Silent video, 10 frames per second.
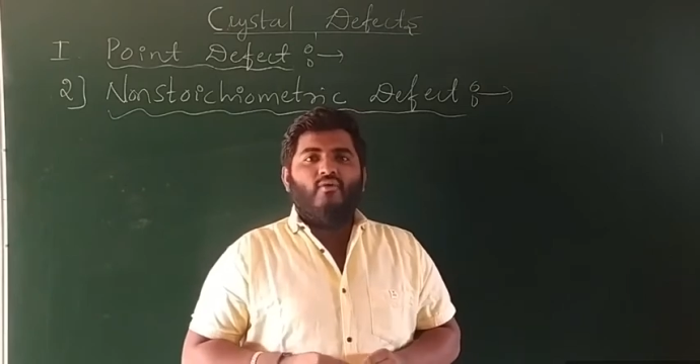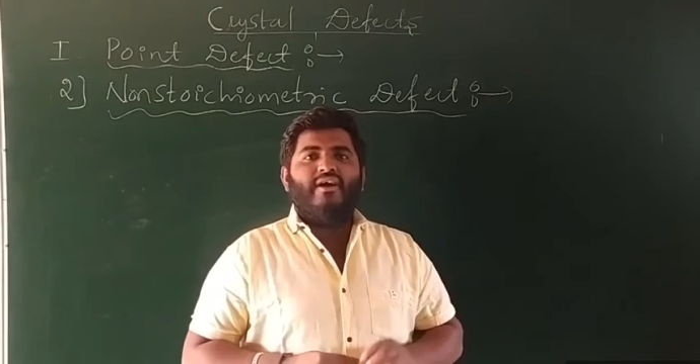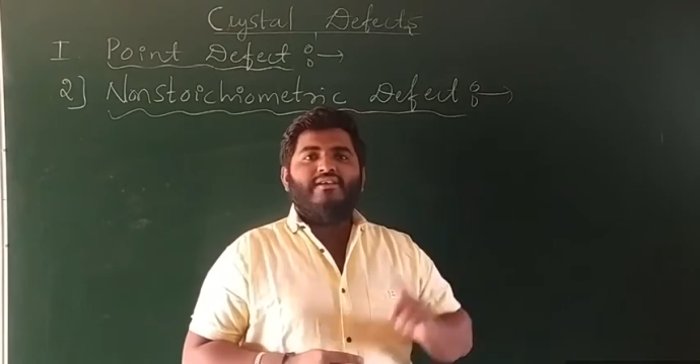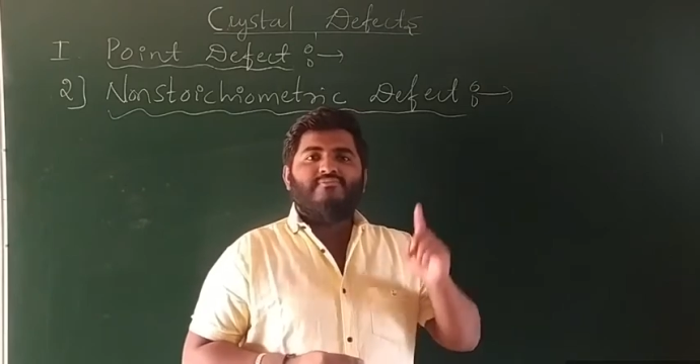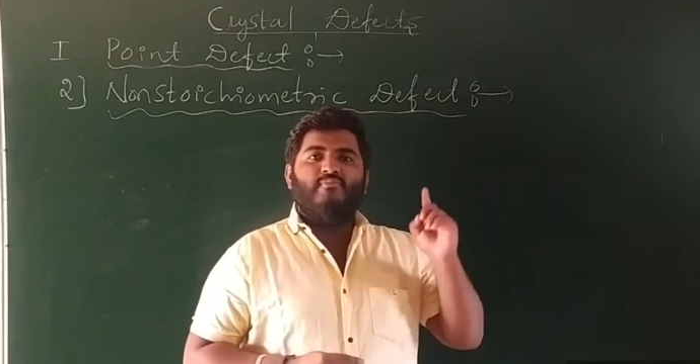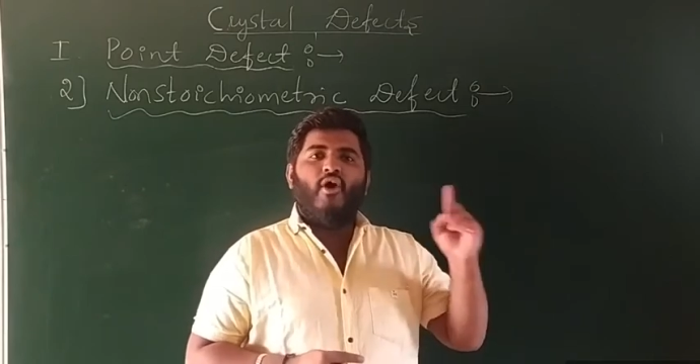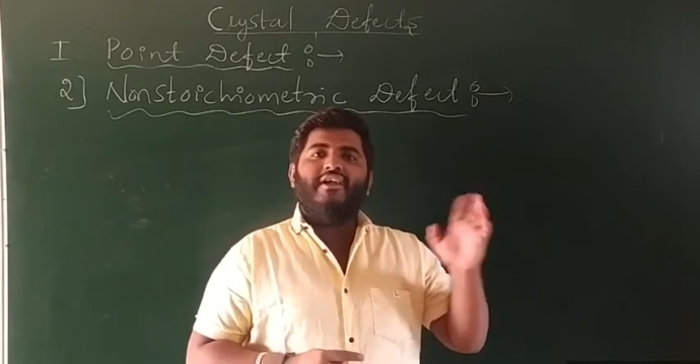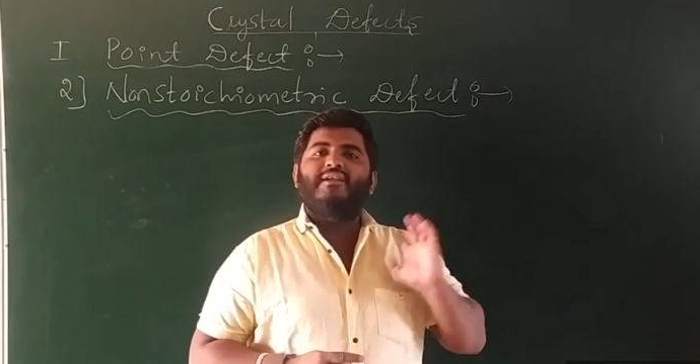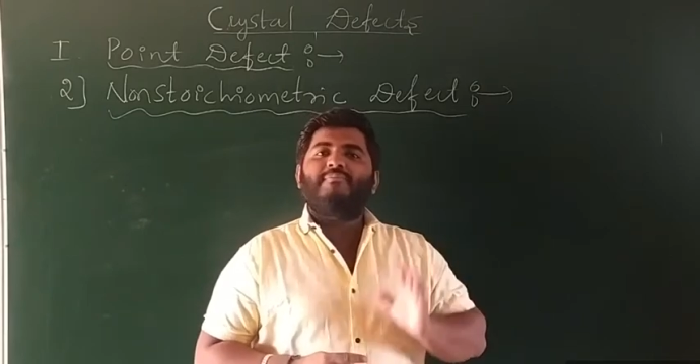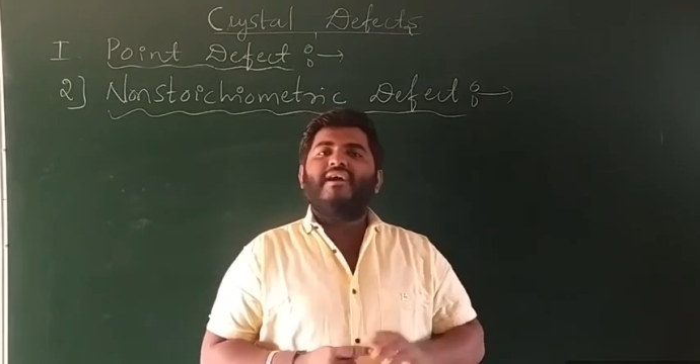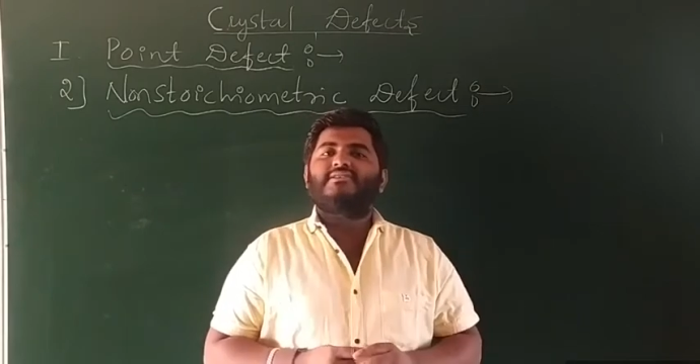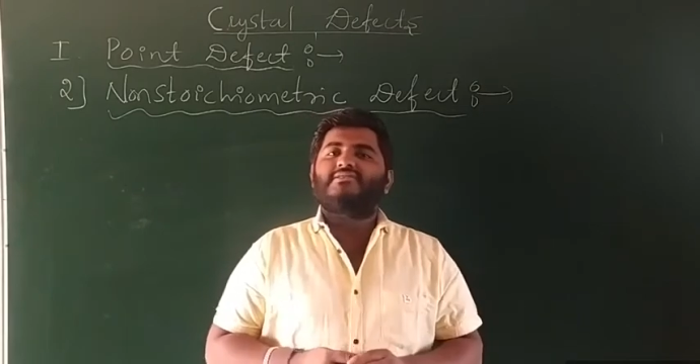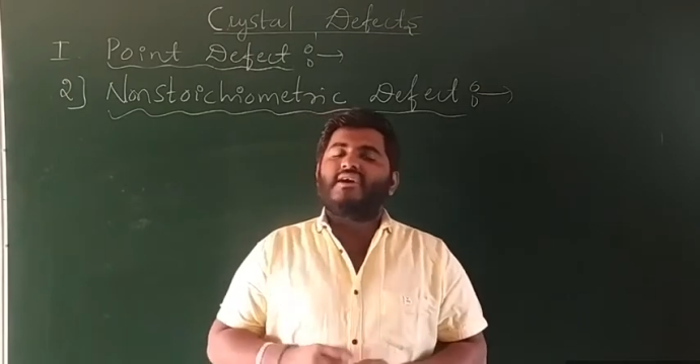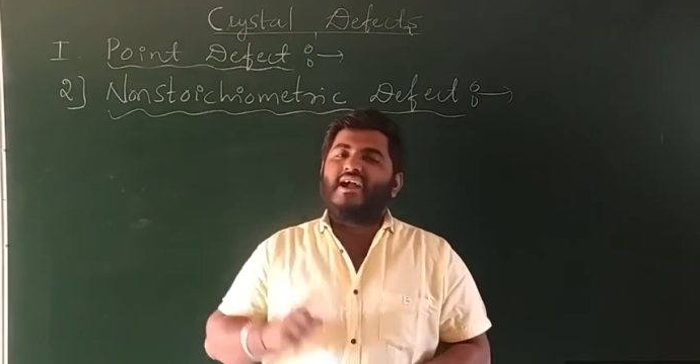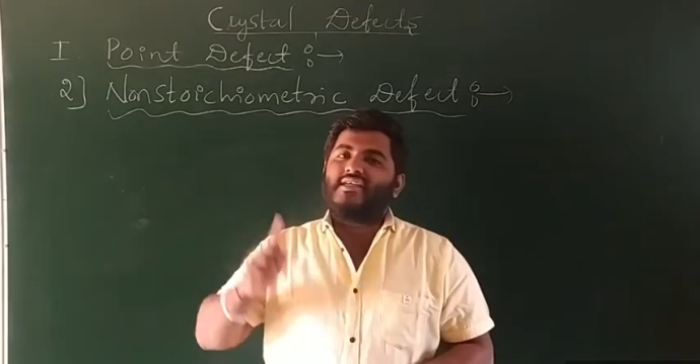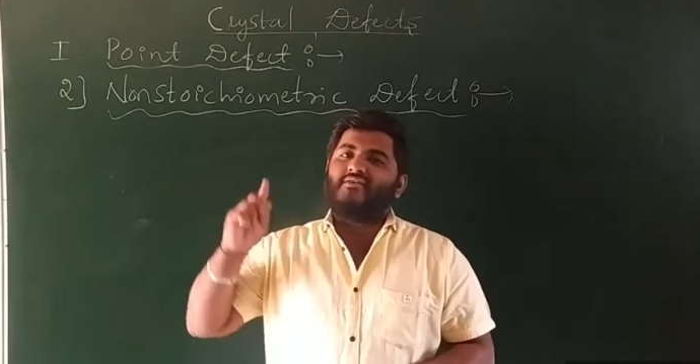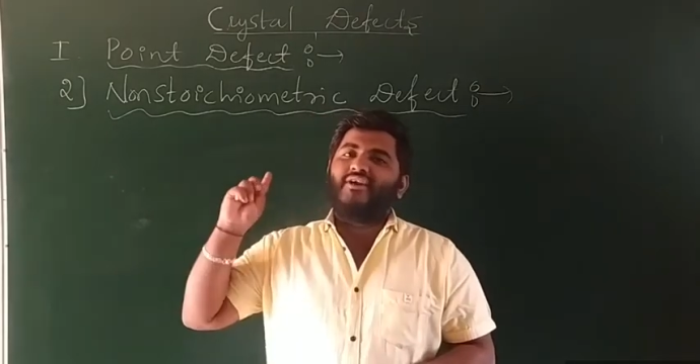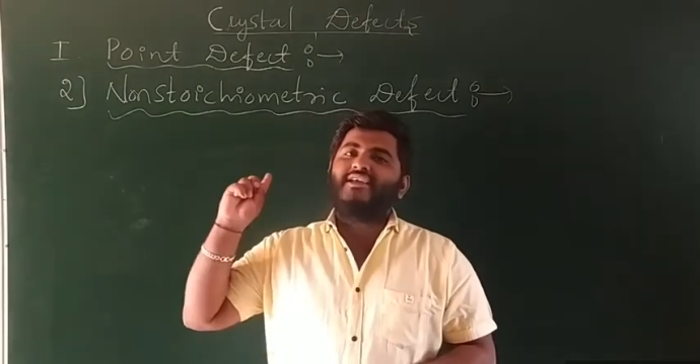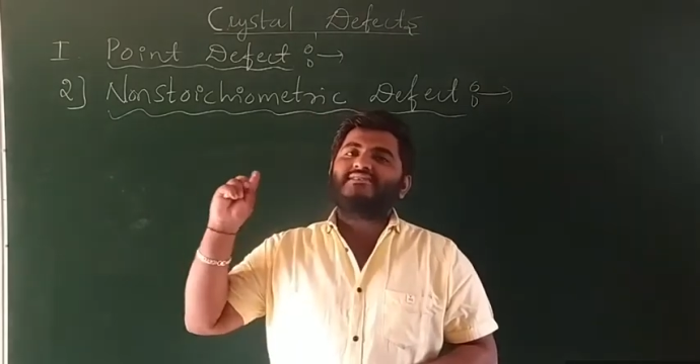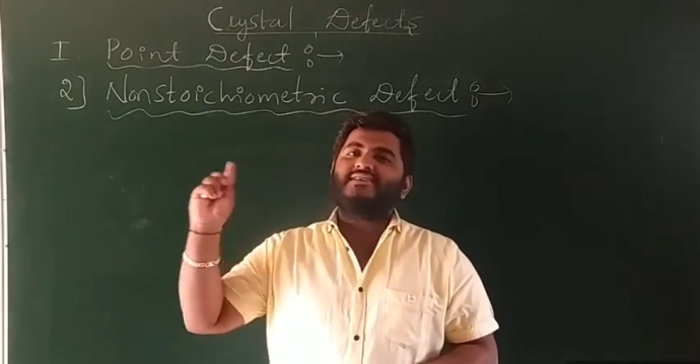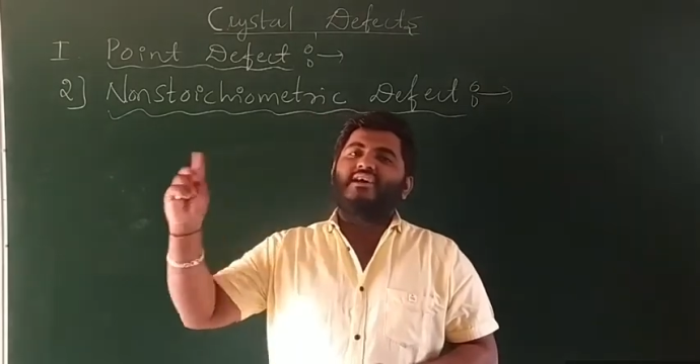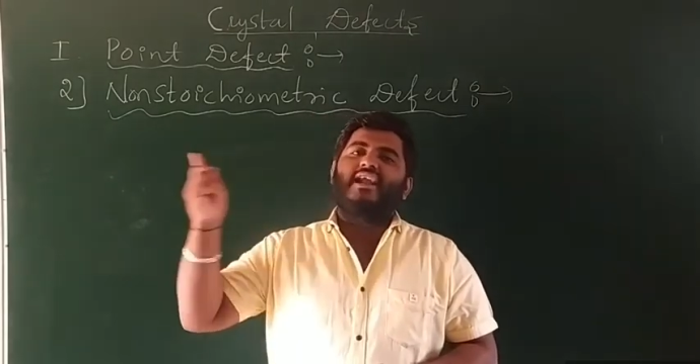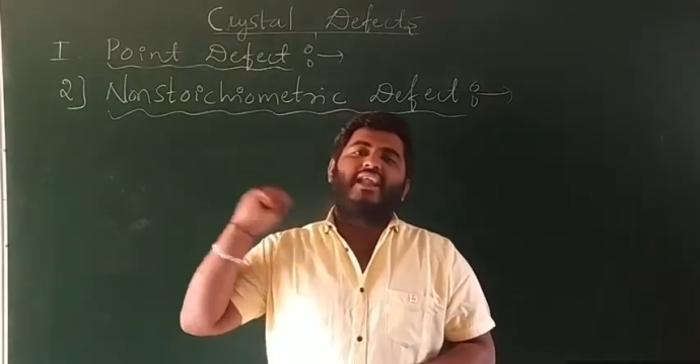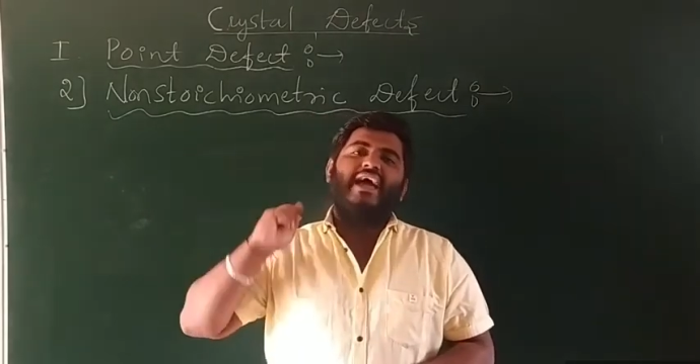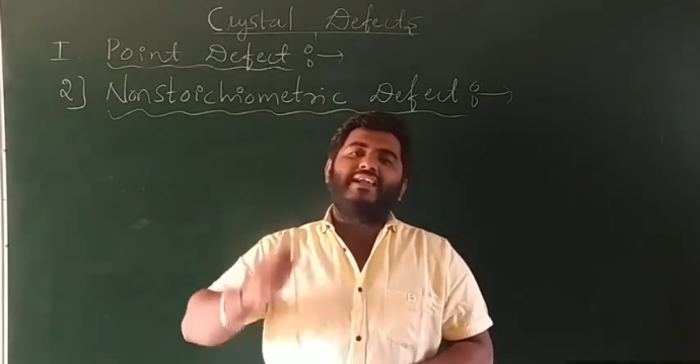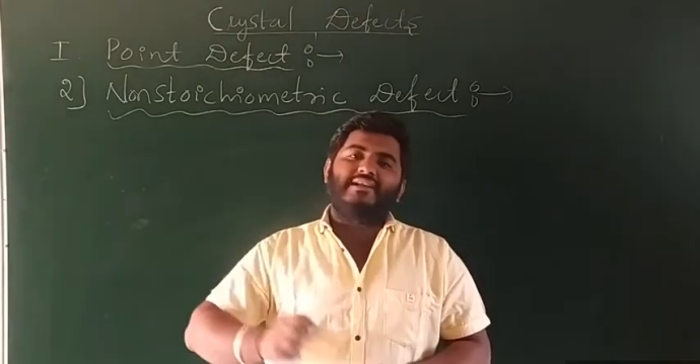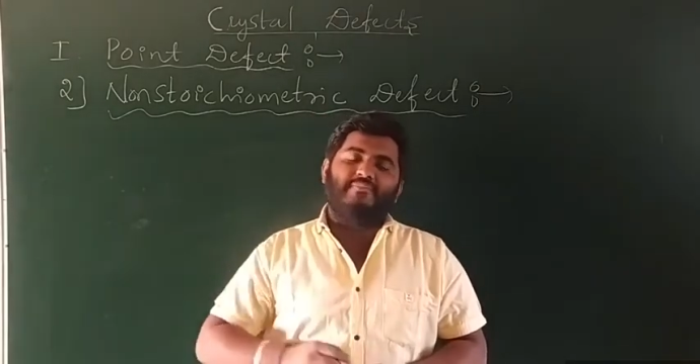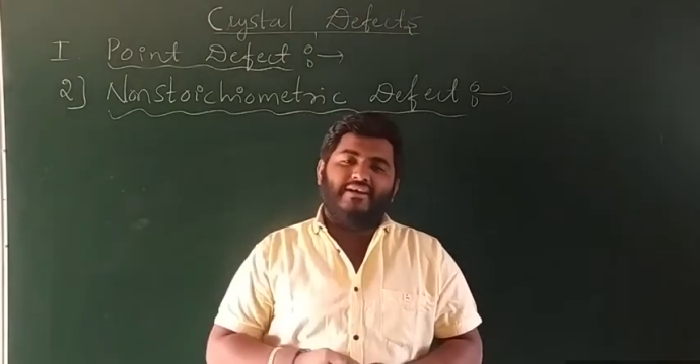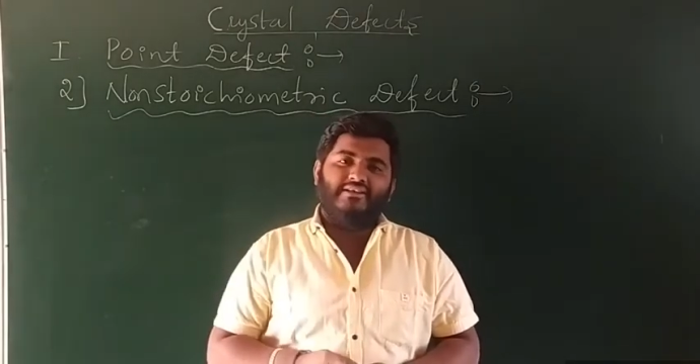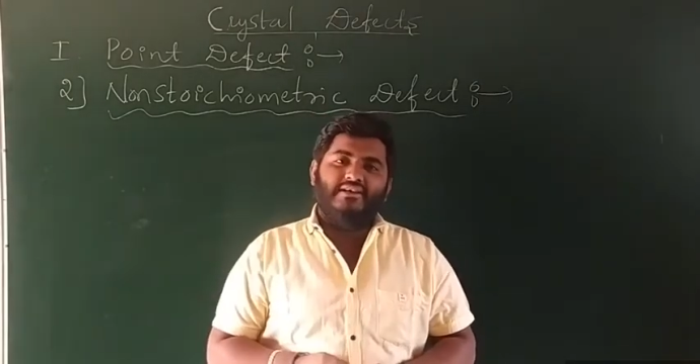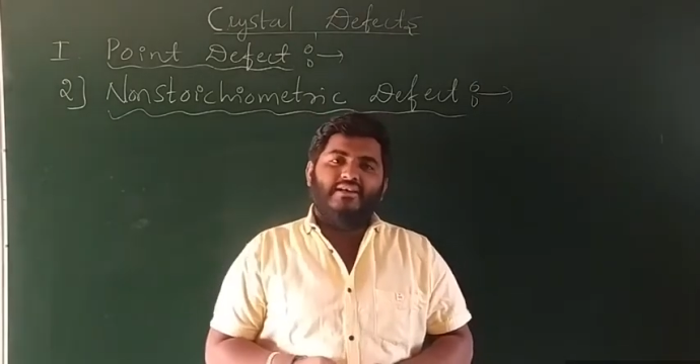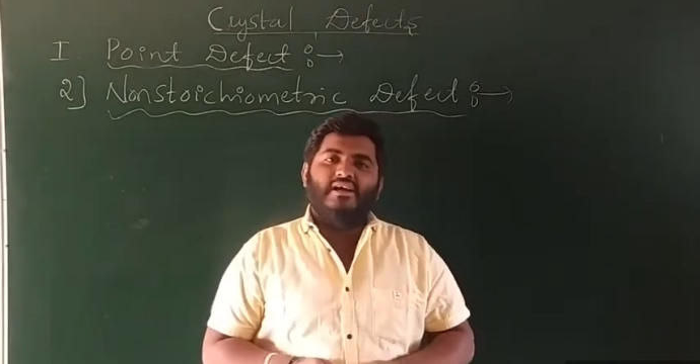One is point defect, another one is line defect.